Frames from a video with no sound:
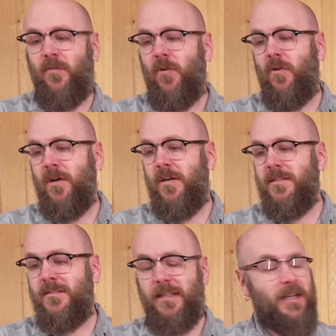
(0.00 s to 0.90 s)
for
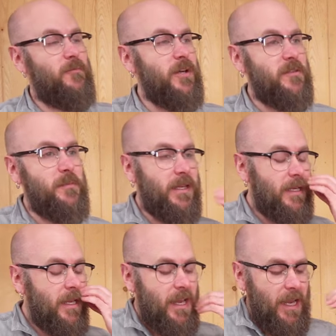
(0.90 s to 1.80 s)
sticking with
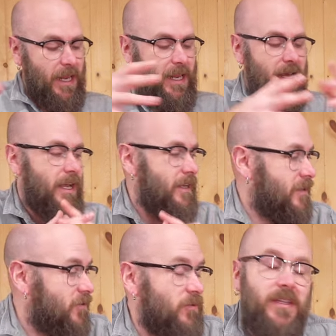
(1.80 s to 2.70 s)
me. And
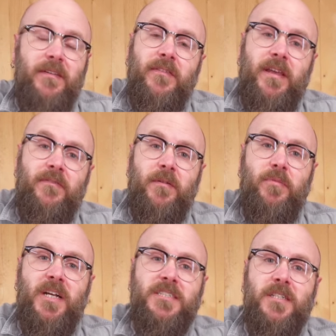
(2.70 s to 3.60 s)
this was a, a fun
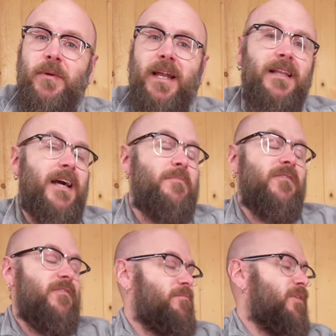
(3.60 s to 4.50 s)
project. We got a lot more fun